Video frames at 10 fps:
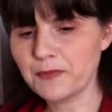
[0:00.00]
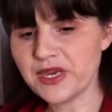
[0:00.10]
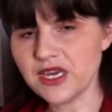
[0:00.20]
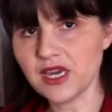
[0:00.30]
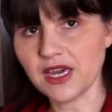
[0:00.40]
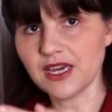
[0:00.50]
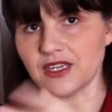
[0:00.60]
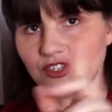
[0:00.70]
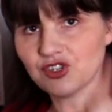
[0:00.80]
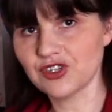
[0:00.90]

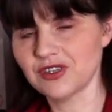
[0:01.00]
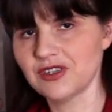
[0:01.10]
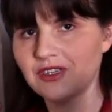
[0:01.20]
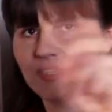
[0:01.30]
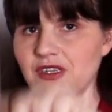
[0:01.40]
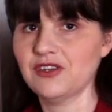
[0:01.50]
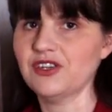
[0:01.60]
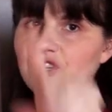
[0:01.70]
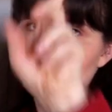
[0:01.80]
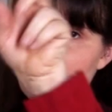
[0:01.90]
PH.
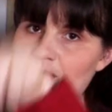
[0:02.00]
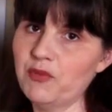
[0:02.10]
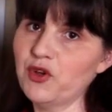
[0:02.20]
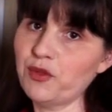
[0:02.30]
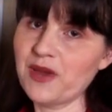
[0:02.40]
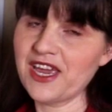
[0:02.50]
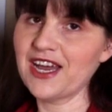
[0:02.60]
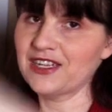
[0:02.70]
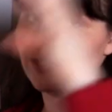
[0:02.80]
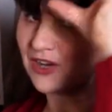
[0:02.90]
I don't have both my
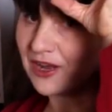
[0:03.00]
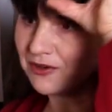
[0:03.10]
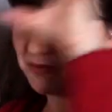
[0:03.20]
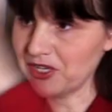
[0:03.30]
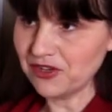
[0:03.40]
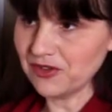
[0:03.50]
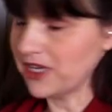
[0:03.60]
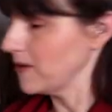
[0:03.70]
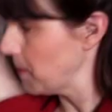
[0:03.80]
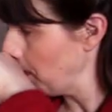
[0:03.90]
hands or I would be
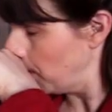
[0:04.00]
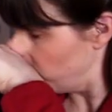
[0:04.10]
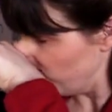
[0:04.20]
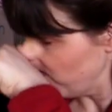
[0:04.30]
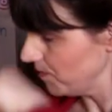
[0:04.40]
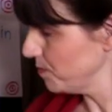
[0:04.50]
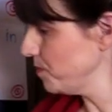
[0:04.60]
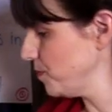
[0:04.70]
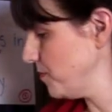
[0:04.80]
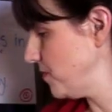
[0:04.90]
doing
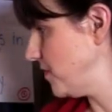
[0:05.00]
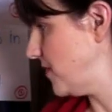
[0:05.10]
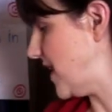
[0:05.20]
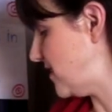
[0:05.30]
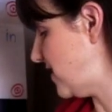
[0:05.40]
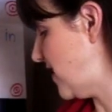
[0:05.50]
that